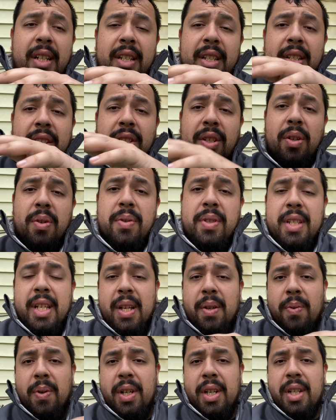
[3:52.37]
zones that
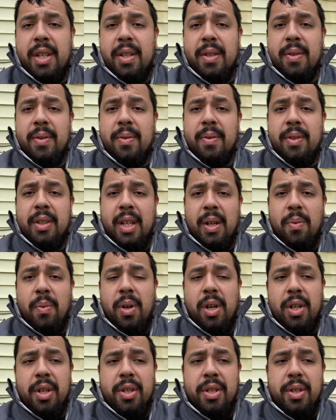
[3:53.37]
you want to get
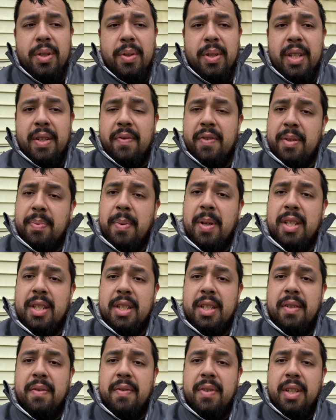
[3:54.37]
water to in different spots
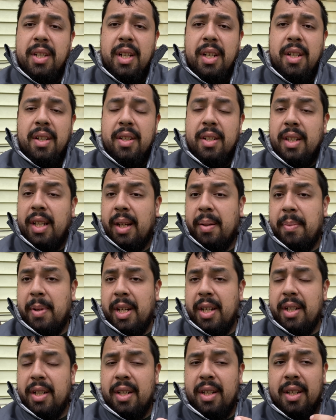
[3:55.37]
of the yard, like
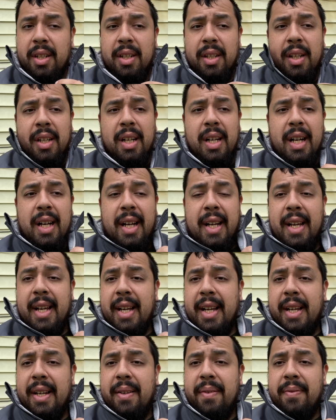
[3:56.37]
mine are. I
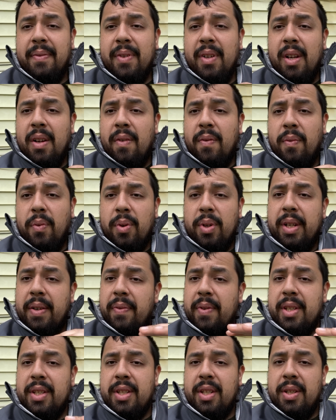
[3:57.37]
have 4
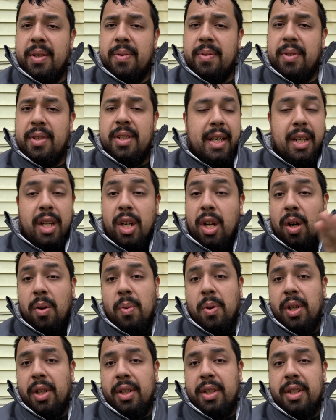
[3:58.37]
different zones. It all
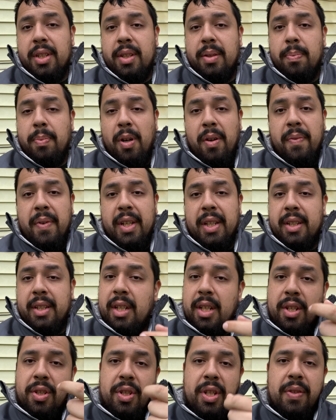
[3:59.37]
works perfect
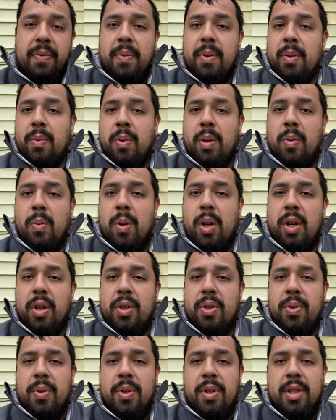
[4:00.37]
just from the one water
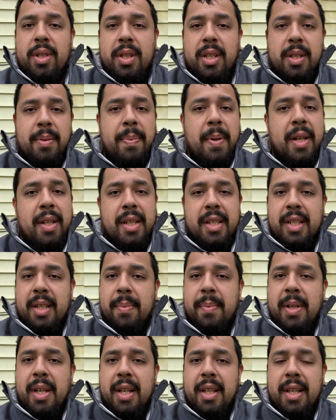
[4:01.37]
source, the spout that's
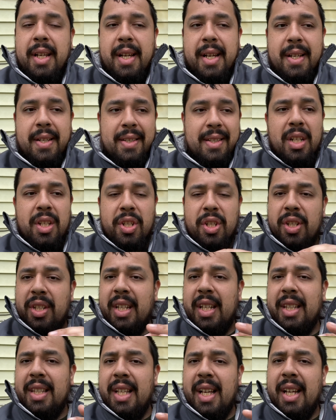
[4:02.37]
coming out of the house. Just
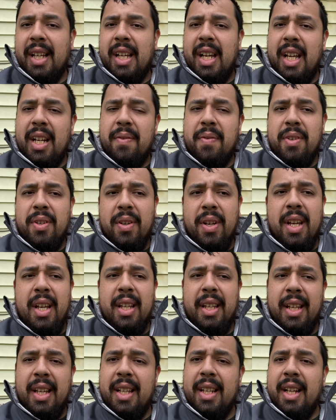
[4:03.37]
get that kind of in your
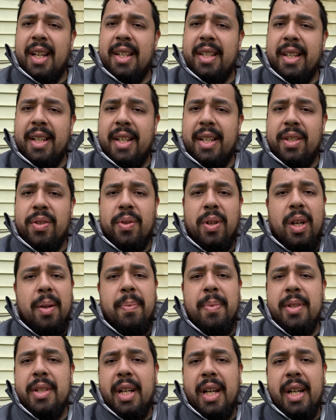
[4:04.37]
head, get an idea, draw up
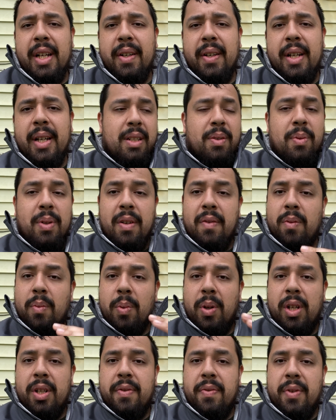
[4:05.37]
a diagram, whatever
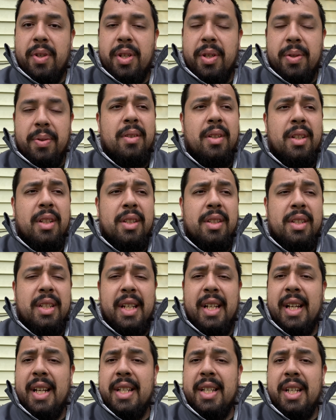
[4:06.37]
works for you, to
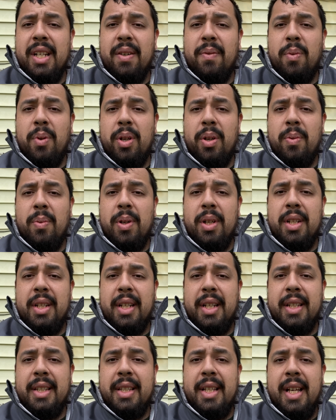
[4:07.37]
get an idea of where you're wanting to
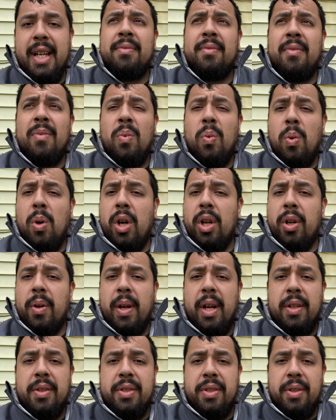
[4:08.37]
get that water
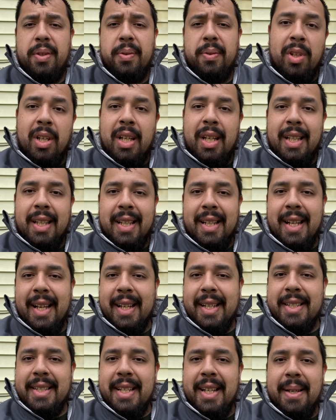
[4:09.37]
out to. The
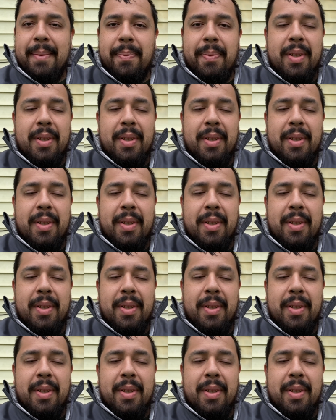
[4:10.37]
next step,